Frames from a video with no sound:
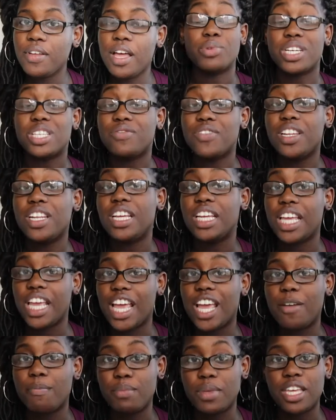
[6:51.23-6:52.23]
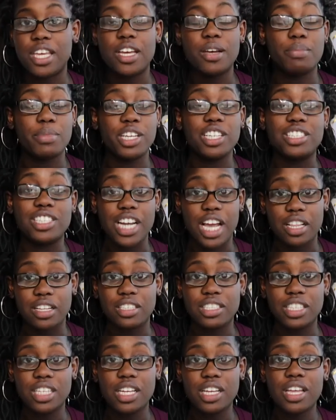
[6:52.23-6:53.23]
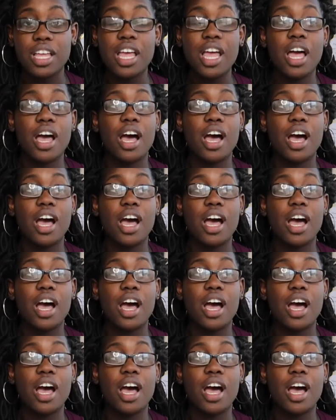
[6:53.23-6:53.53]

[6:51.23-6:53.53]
Breastfeeding can be a bit challenging.